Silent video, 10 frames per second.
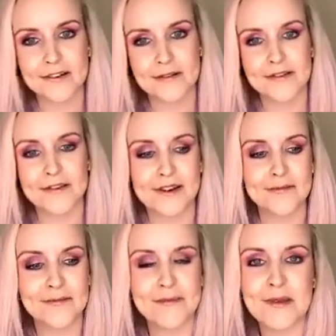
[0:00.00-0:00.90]

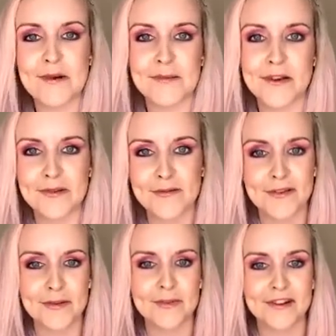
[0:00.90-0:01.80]
sorry, give me one moment. For
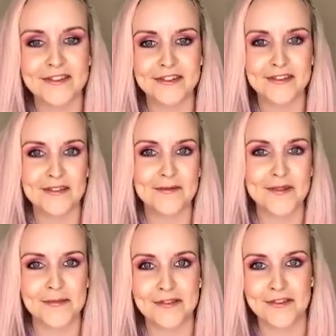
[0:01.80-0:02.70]
some reason,
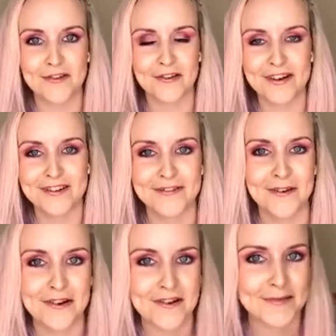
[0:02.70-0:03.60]
someone's trying to
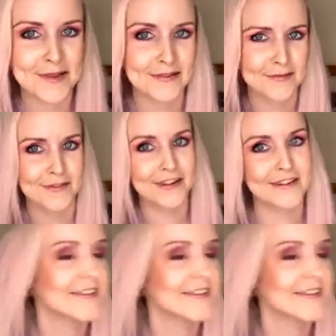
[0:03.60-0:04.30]
ask me something.